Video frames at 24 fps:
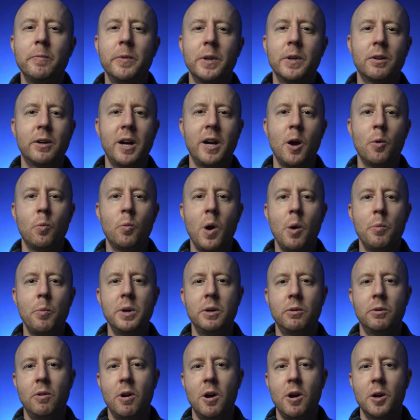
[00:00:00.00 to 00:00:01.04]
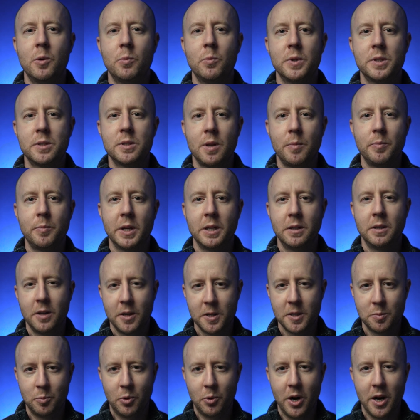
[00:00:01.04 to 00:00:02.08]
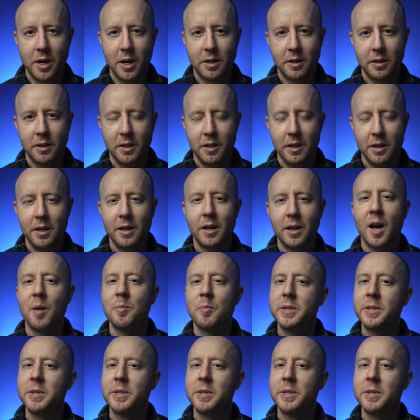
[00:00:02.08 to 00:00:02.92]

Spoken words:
figure out what went wrong when something does break. I'm